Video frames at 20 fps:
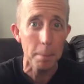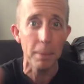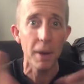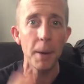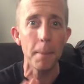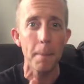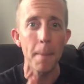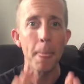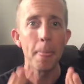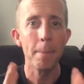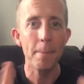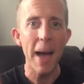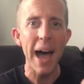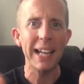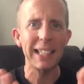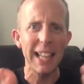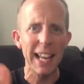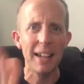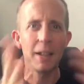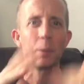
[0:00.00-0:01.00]
But
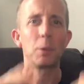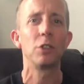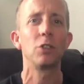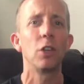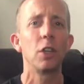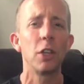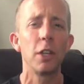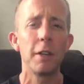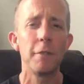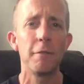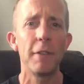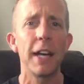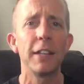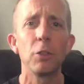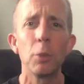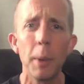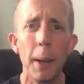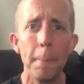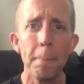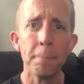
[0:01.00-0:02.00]
back then it was a good
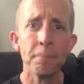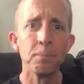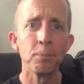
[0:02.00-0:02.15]
investment.